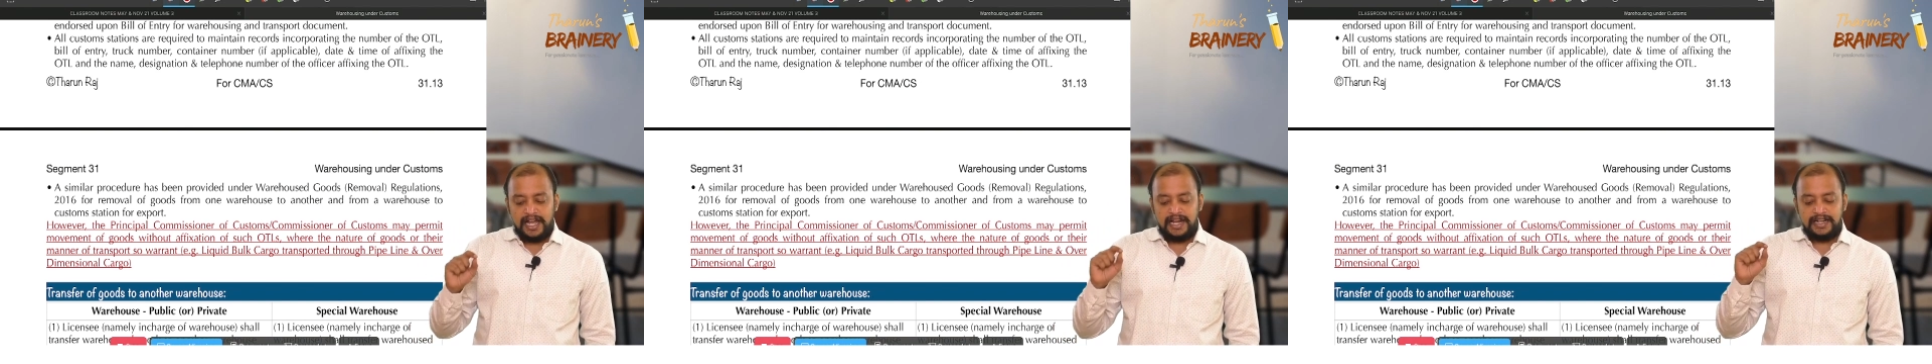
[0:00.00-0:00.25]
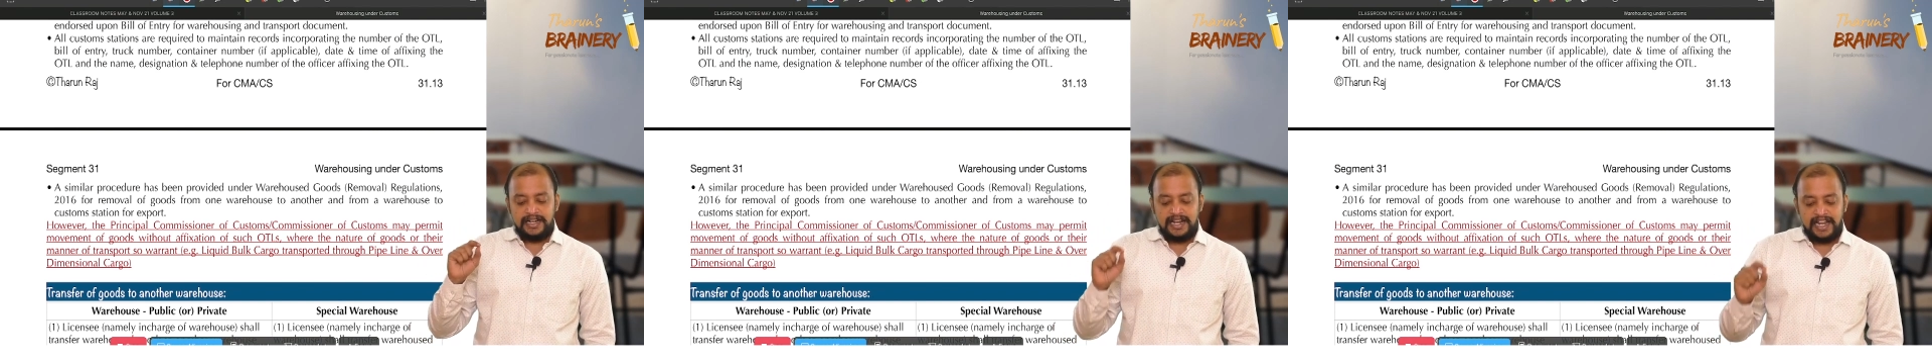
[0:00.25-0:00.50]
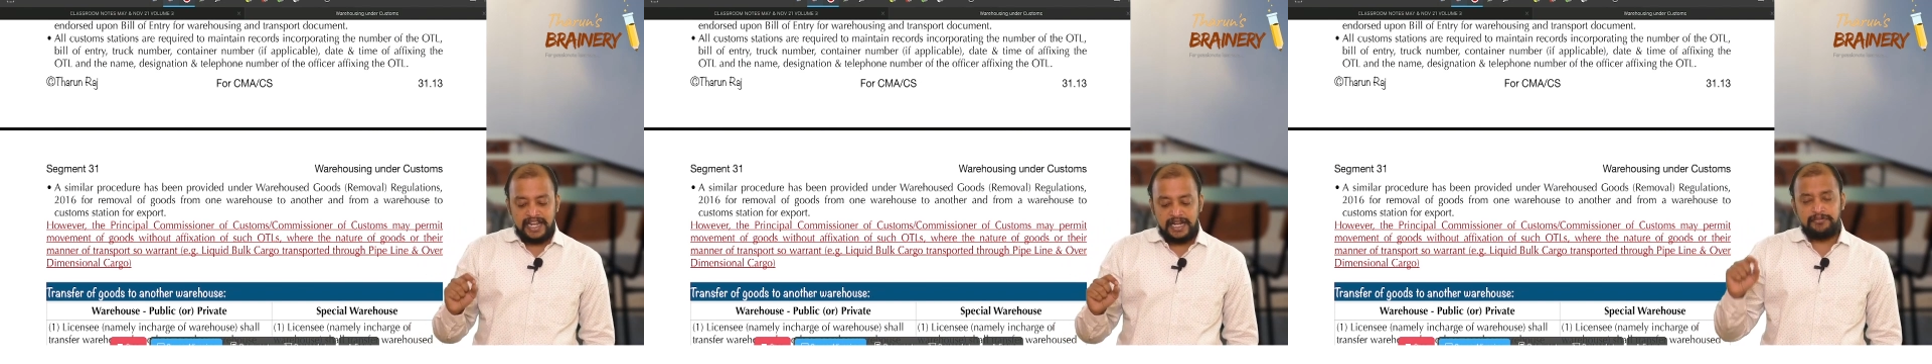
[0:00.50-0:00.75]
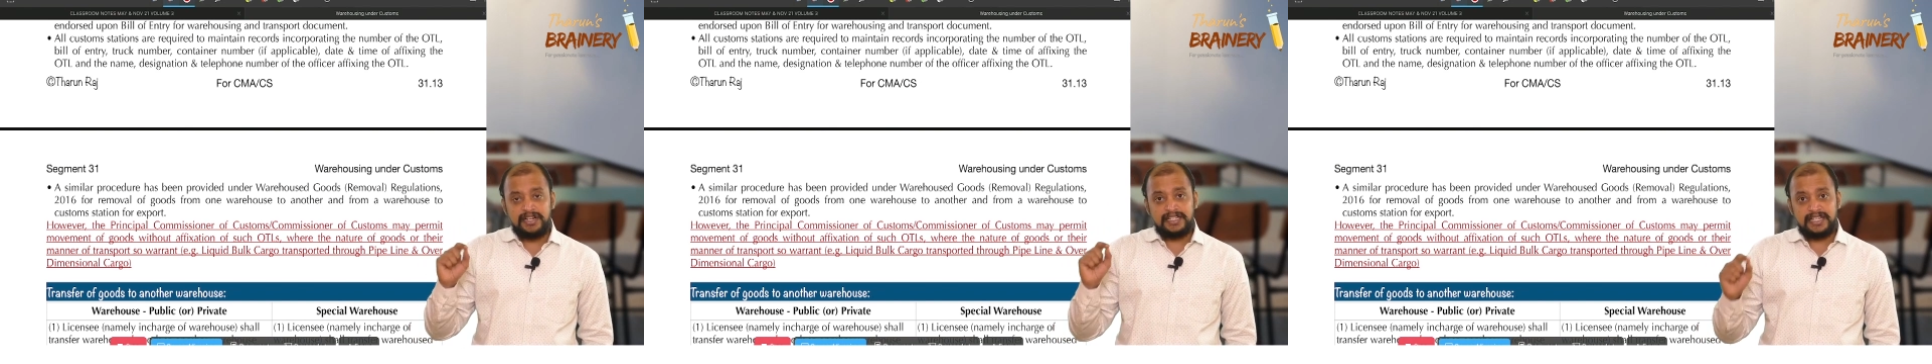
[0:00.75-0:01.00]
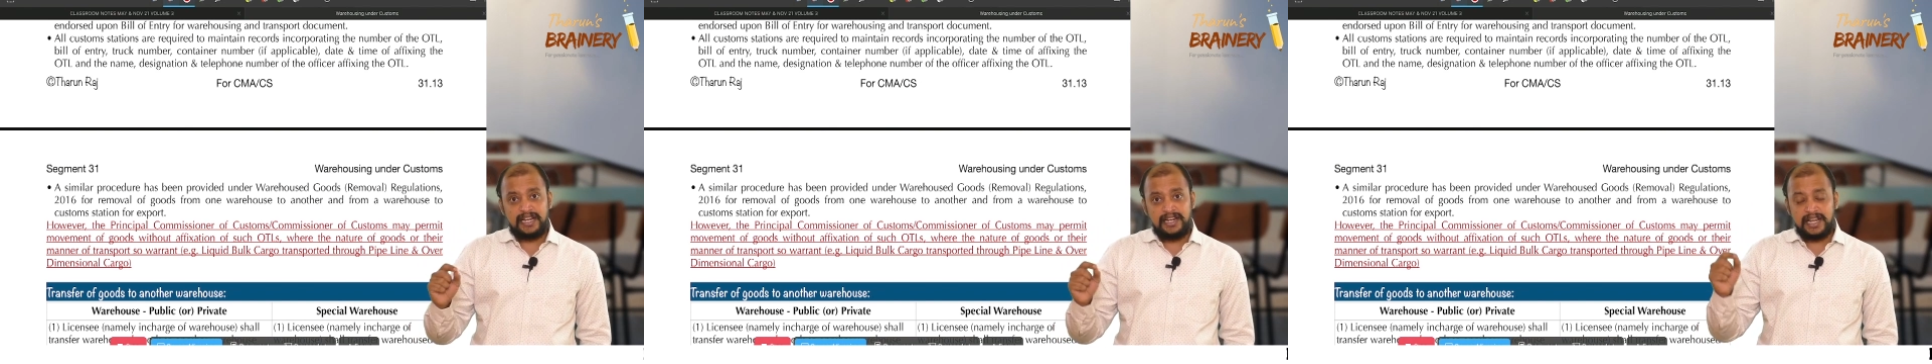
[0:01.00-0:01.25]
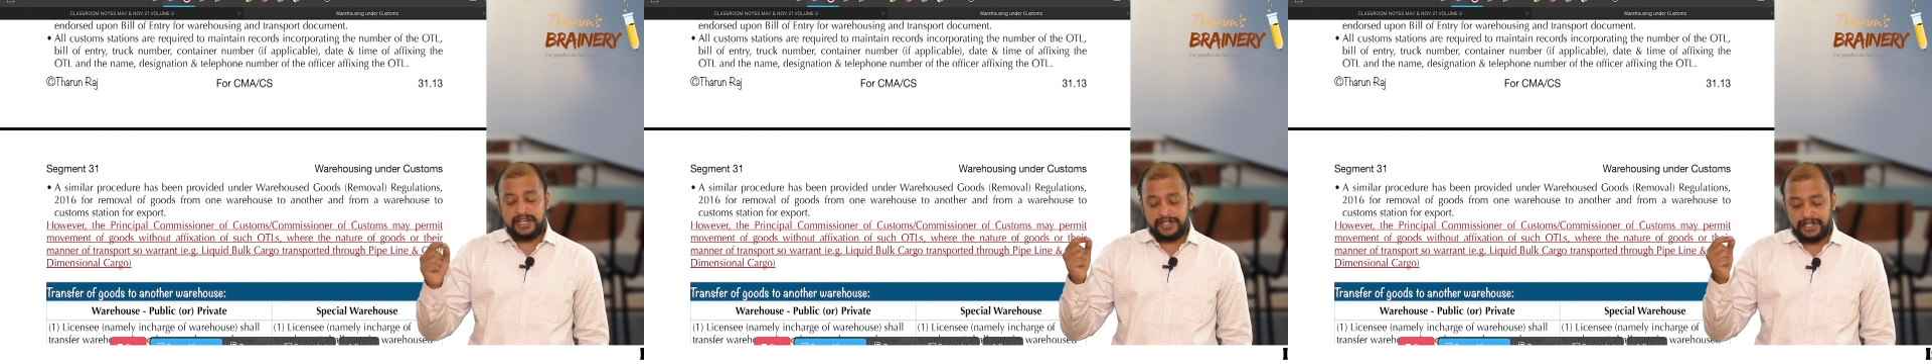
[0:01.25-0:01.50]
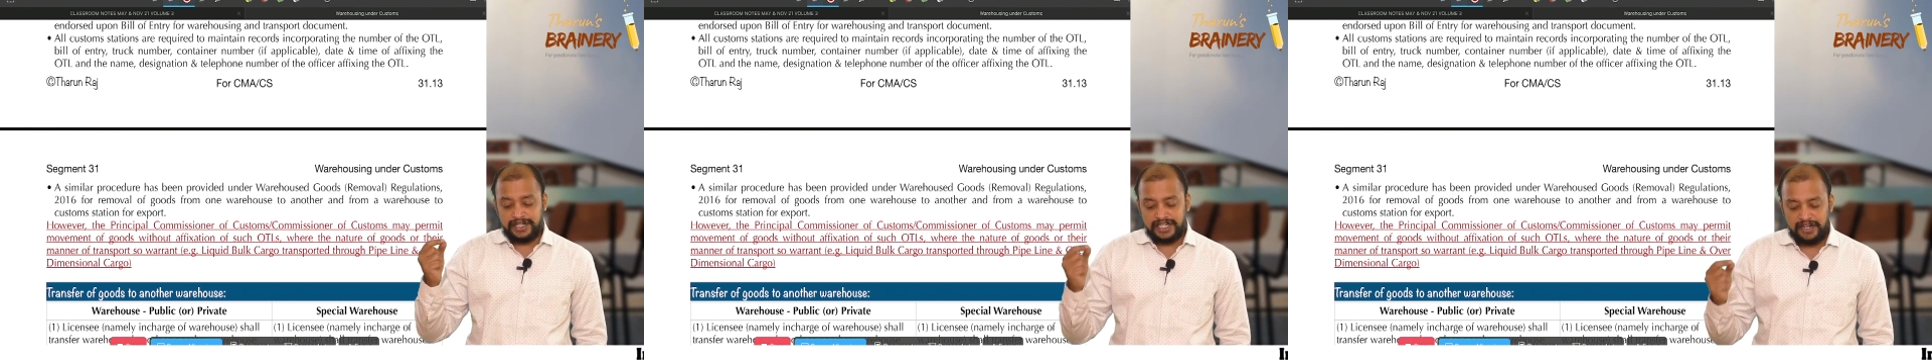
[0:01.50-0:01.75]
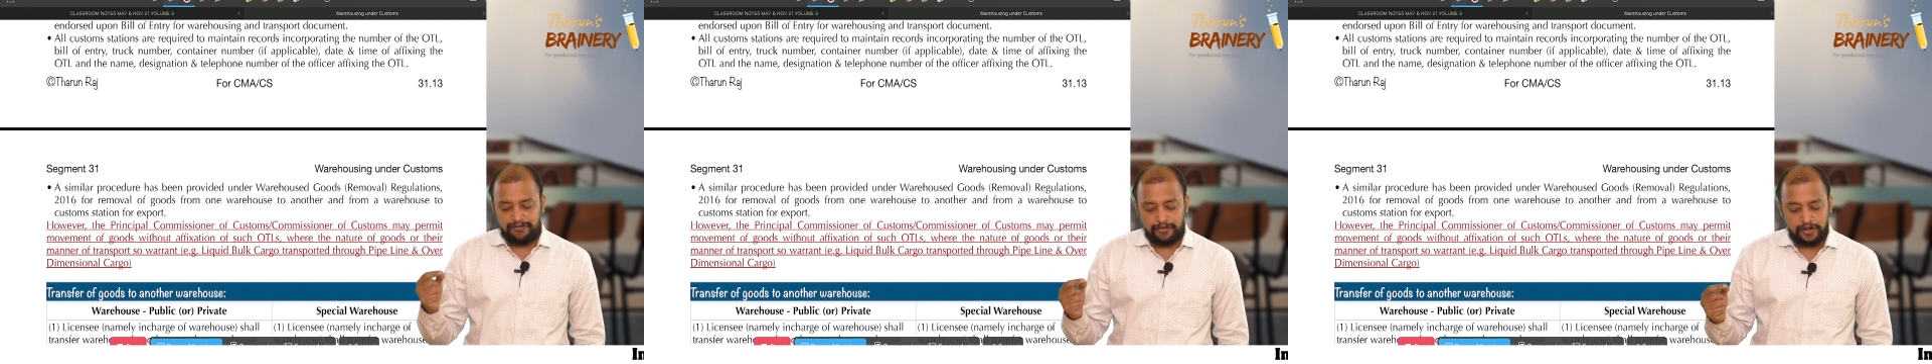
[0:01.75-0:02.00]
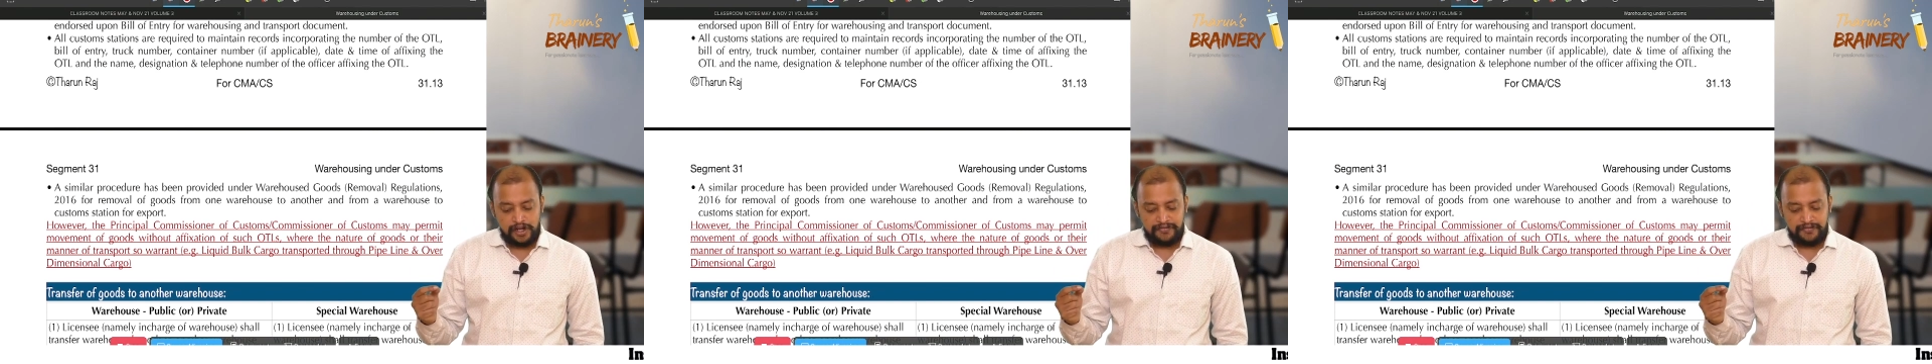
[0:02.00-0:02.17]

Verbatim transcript: and name, designation and telephone